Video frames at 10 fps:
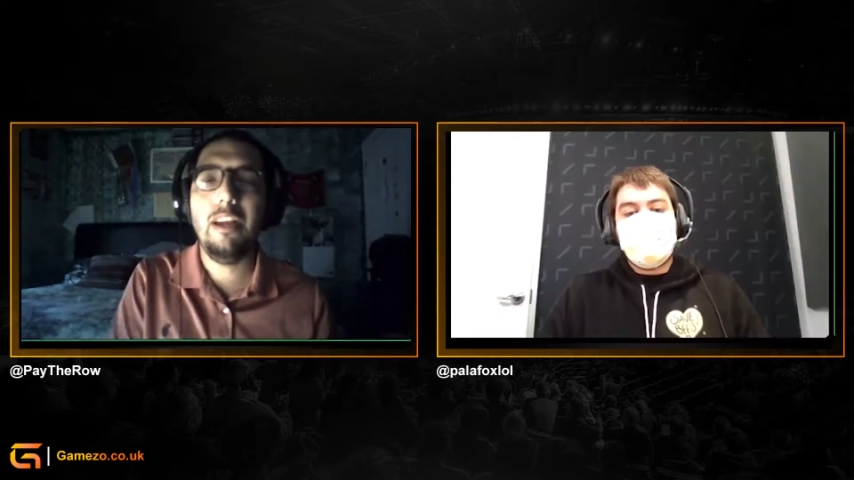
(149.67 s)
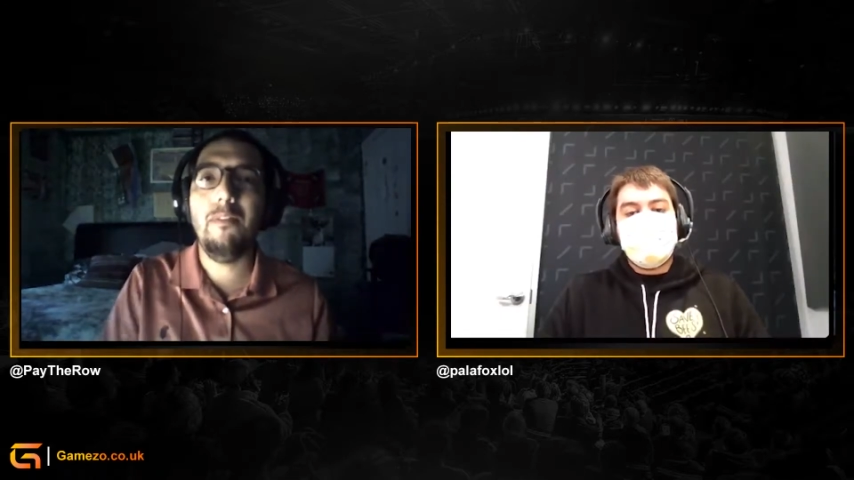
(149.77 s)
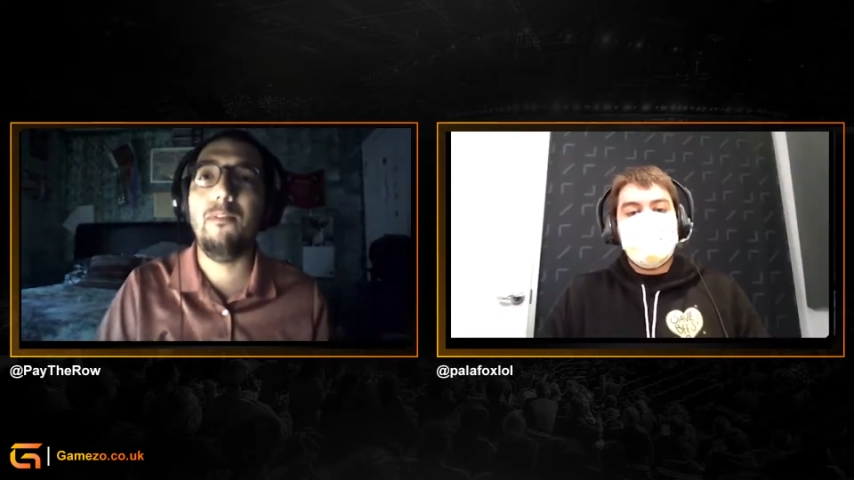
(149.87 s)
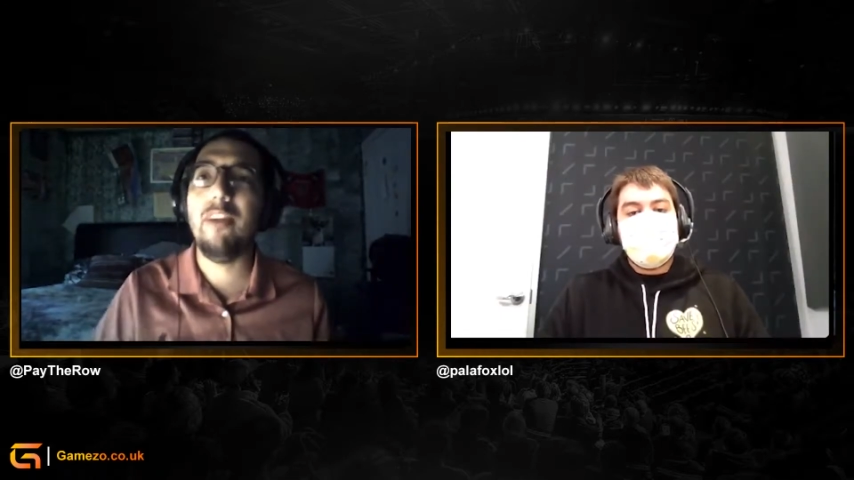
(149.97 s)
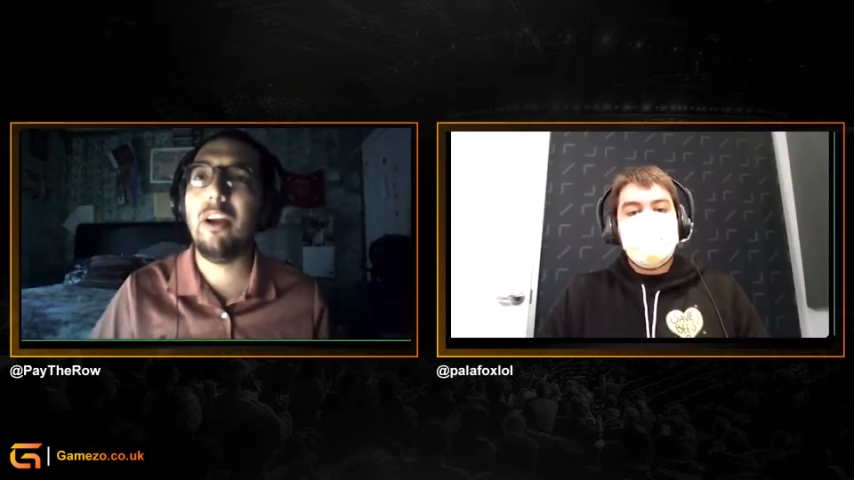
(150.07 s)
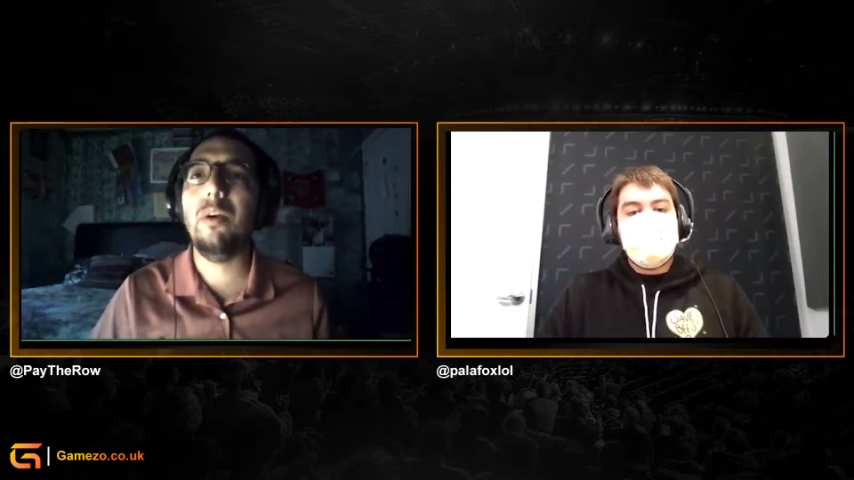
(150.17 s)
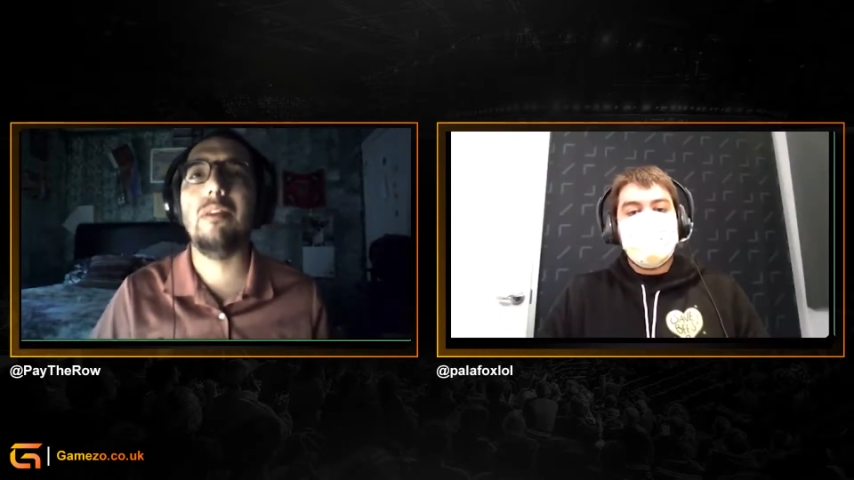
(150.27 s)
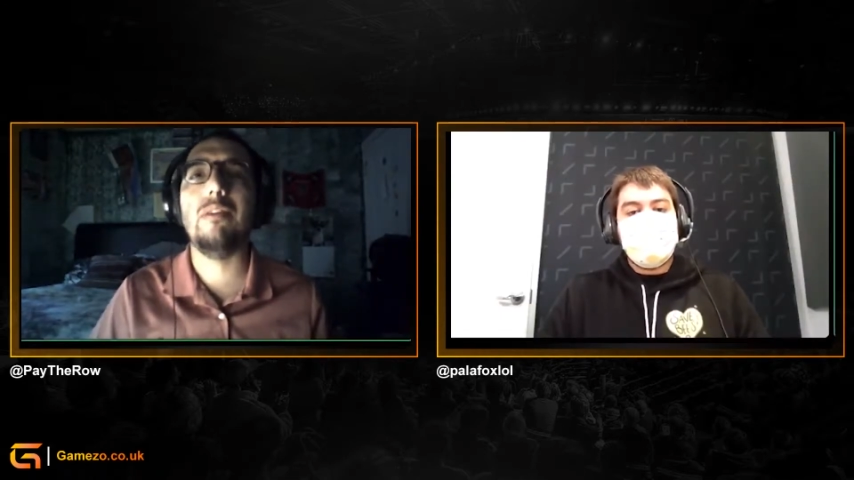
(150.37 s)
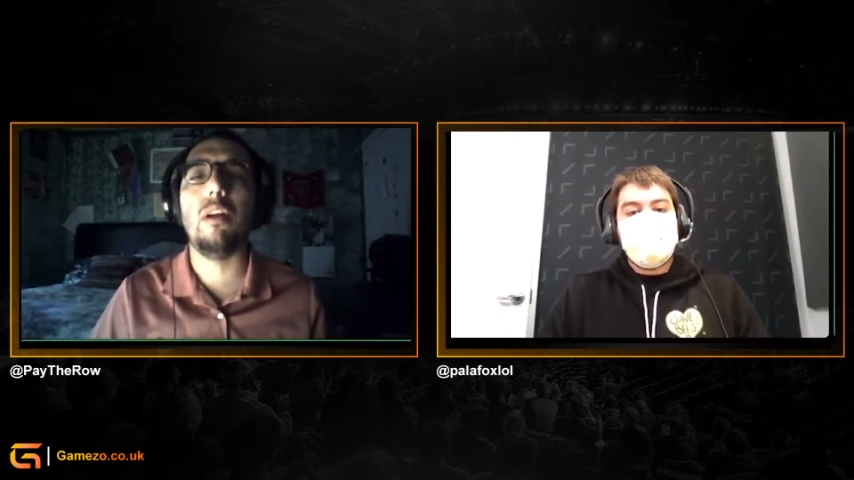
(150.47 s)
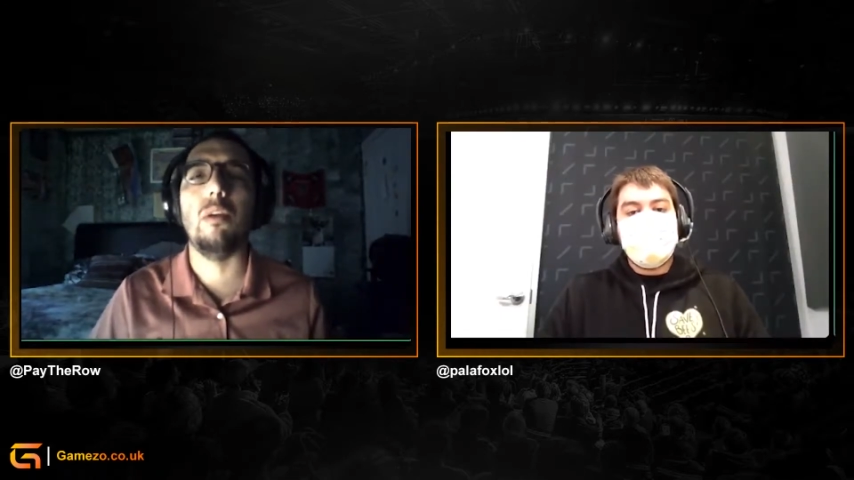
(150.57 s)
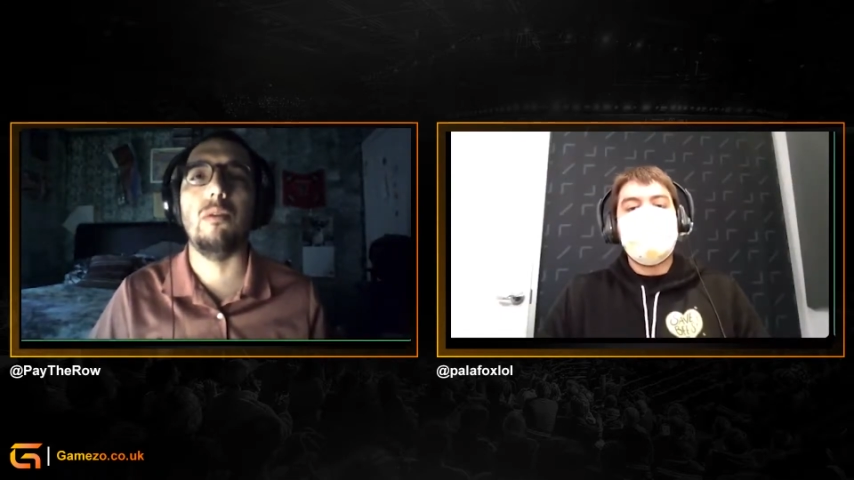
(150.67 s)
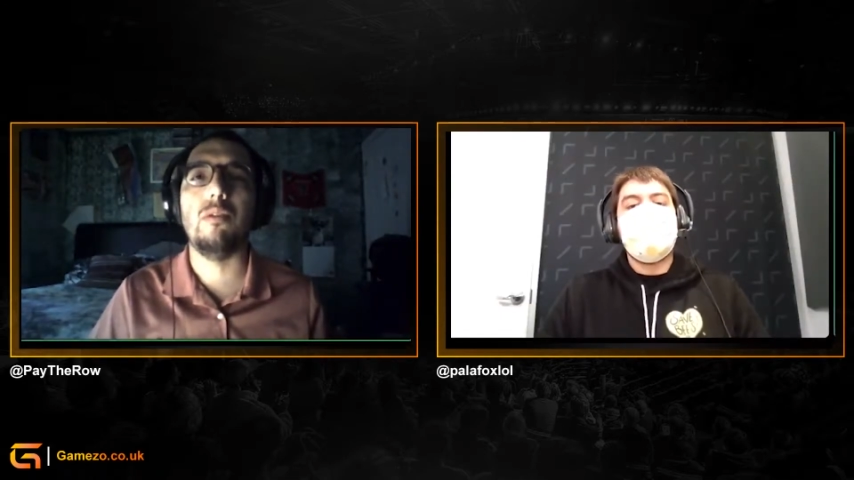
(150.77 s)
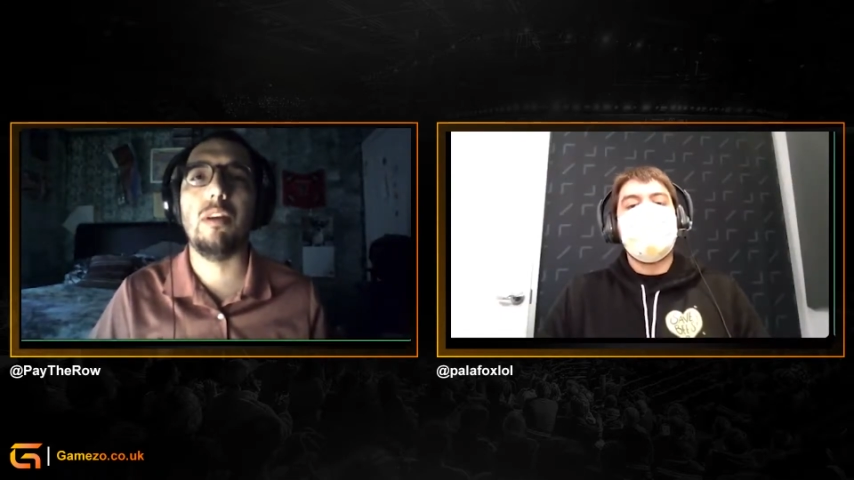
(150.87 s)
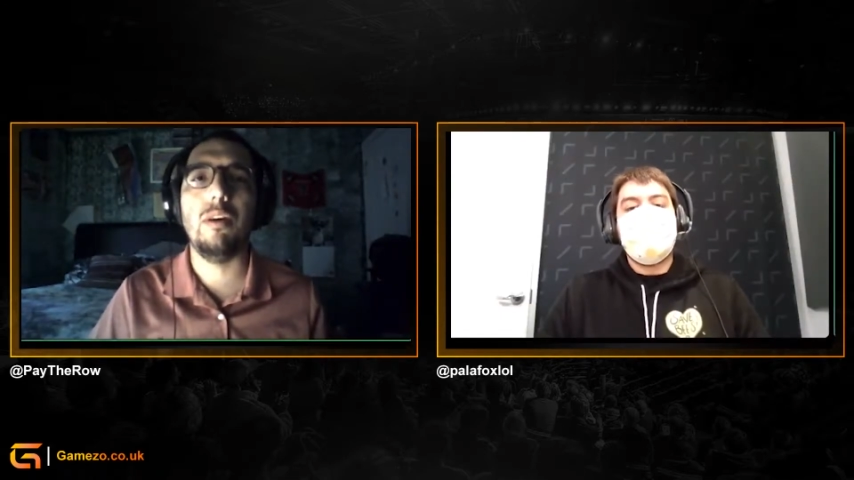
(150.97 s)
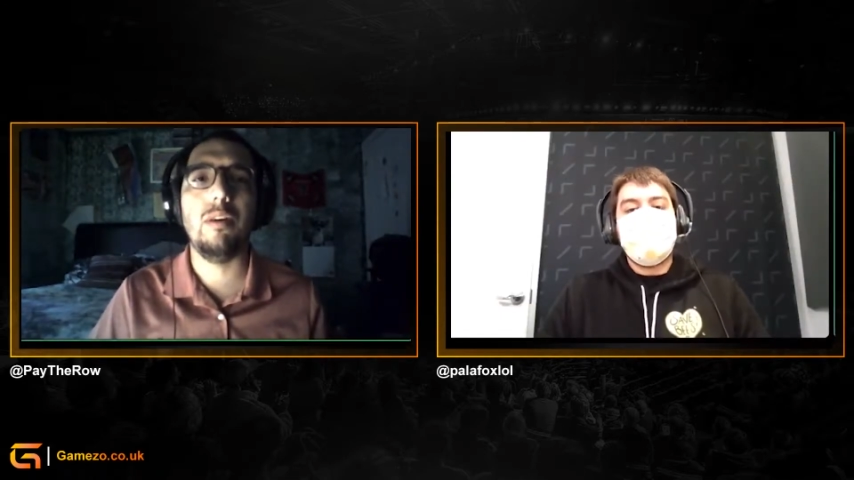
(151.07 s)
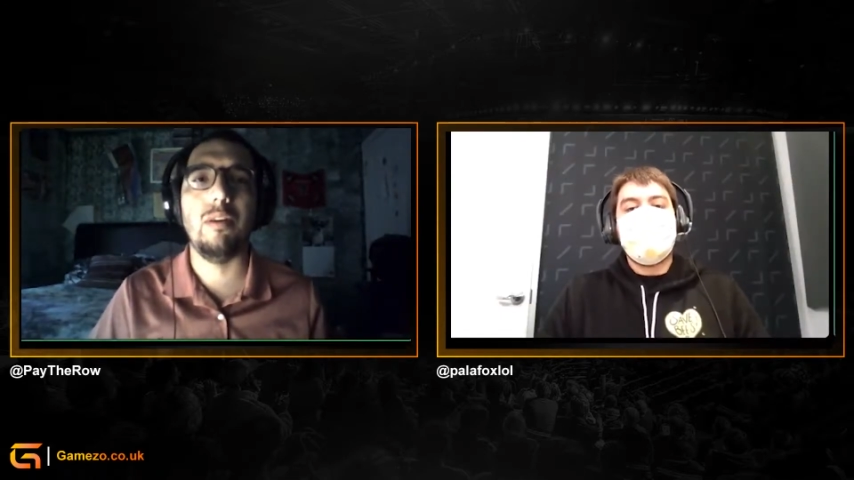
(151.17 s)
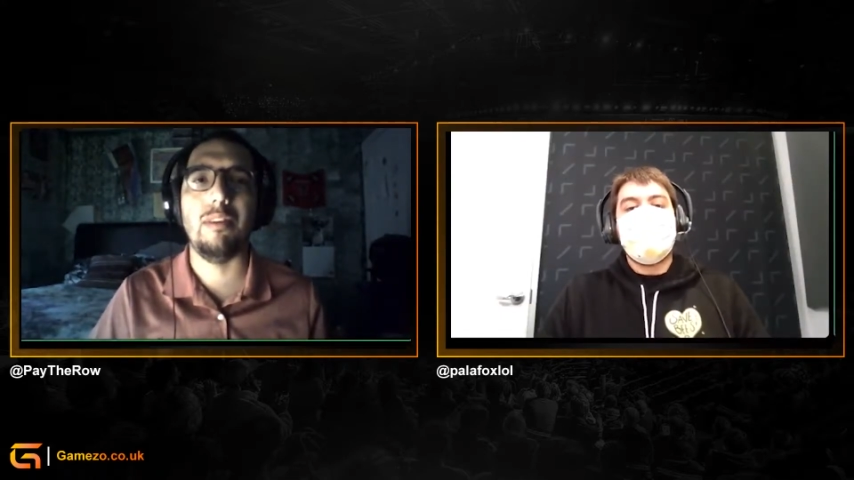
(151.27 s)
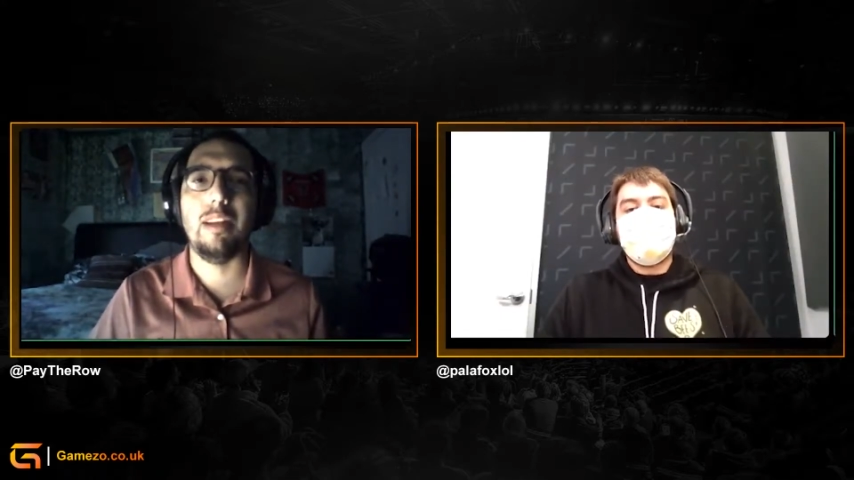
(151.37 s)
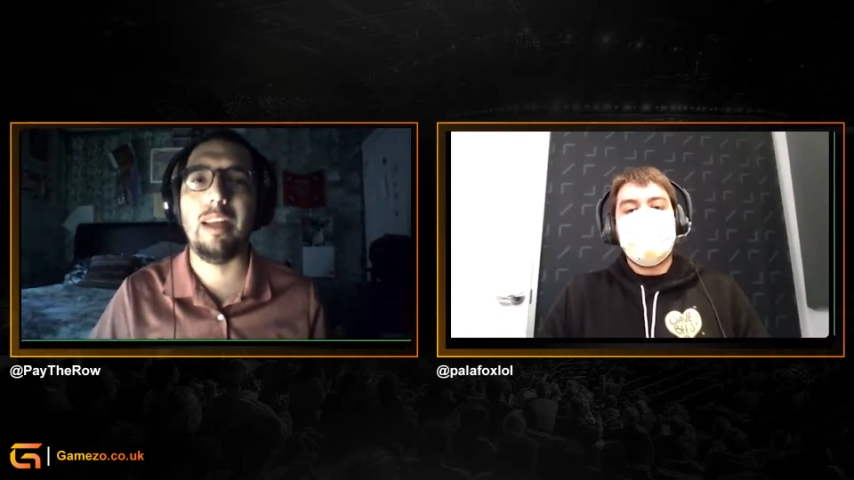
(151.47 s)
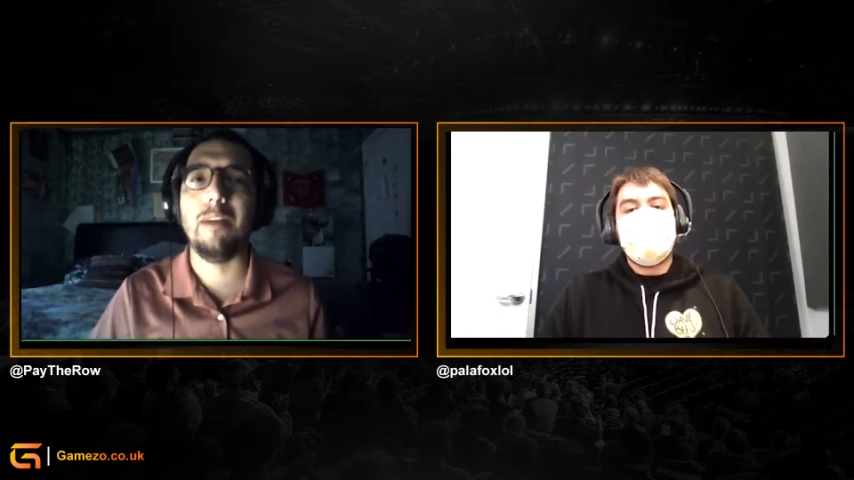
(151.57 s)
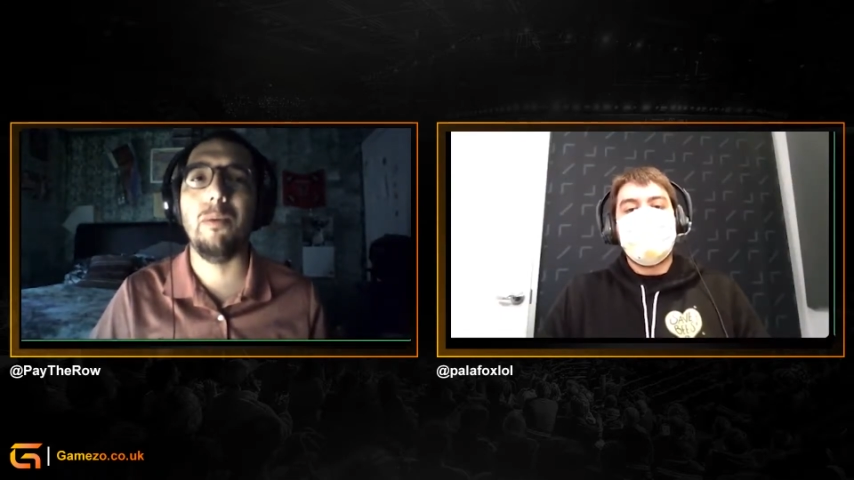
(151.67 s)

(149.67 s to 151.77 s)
various close calls and like